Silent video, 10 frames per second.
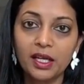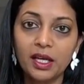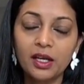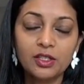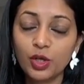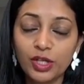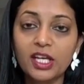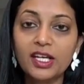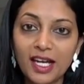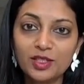Sorry,
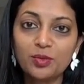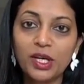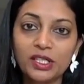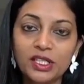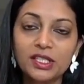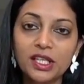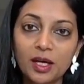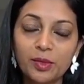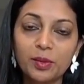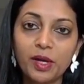in Hyderabad in the
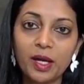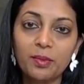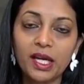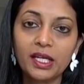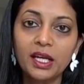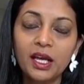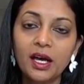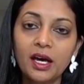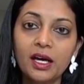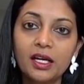coming pipeline.
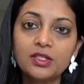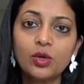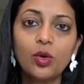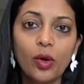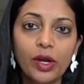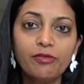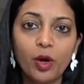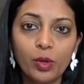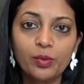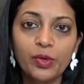So going
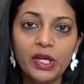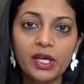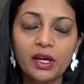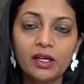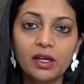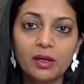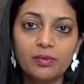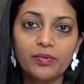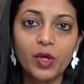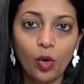forward, we
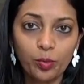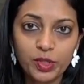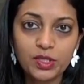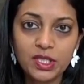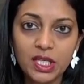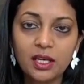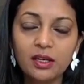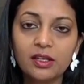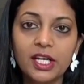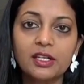hope to see
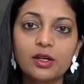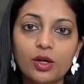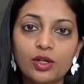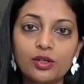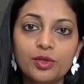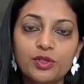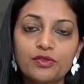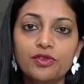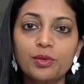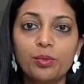greater contribution
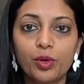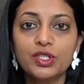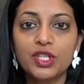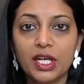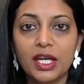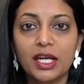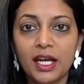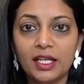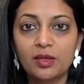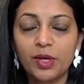from both Chennai and
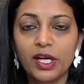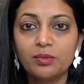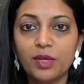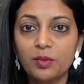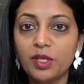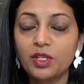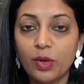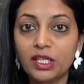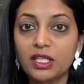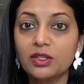Hyderabad, maybe
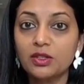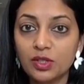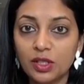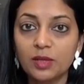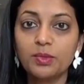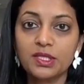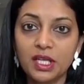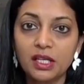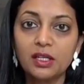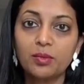20 to
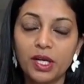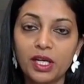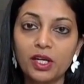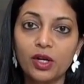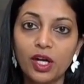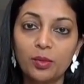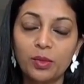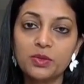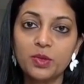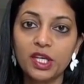30%, depending on how
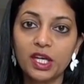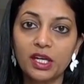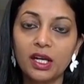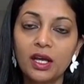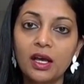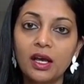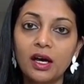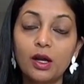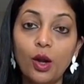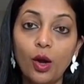much we can launch